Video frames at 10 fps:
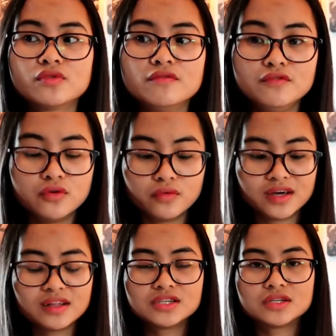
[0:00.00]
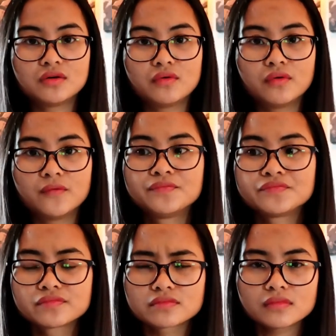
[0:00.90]
review it. So
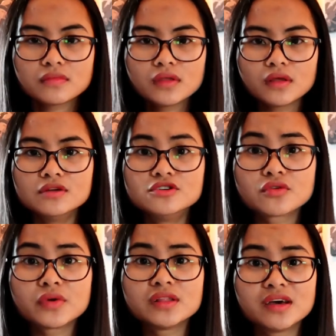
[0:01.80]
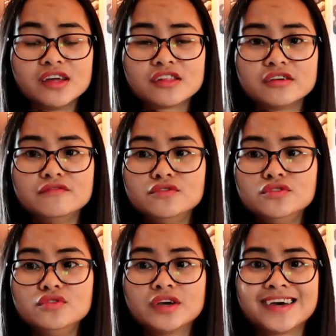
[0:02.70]
during the interview,
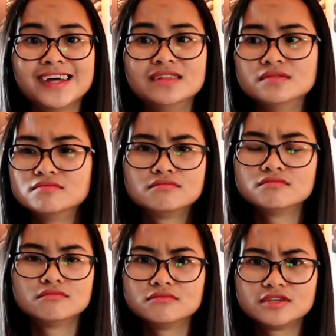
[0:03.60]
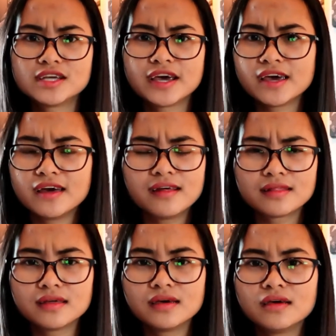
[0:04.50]
you can say
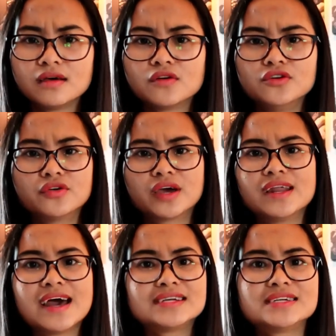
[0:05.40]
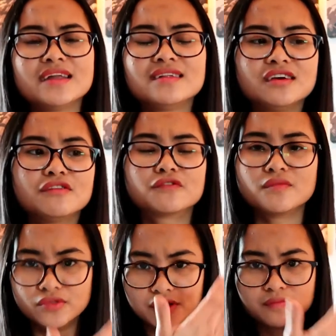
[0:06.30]
anything or you can ask anything
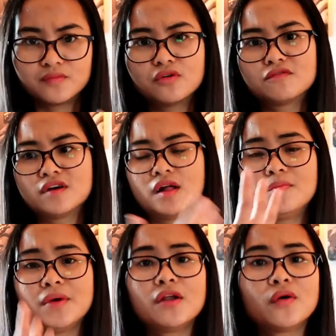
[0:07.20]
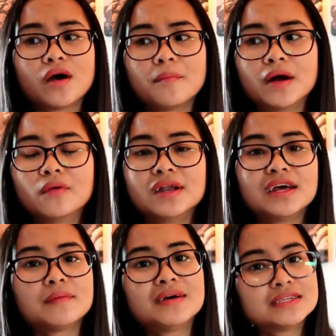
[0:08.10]
from their profile. Pero kapag wala
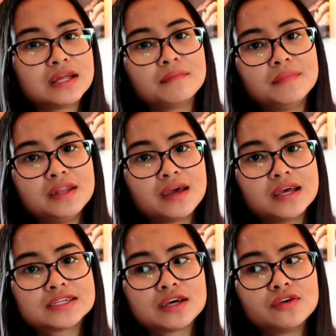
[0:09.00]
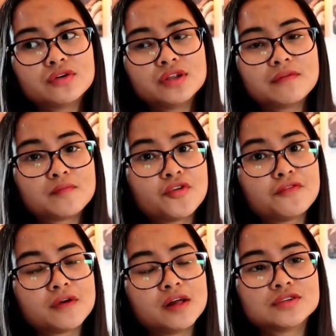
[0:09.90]
naman silang binigay sa'yo na
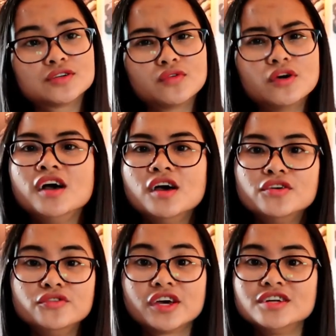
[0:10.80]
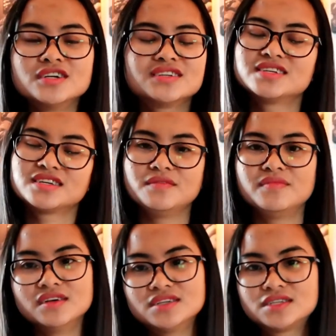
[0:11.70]
profile, so you can just skip
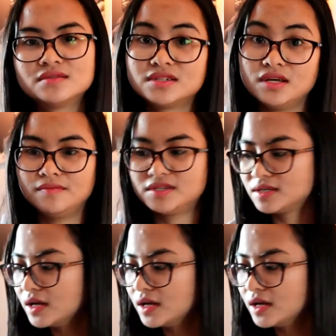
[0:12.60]
these tips.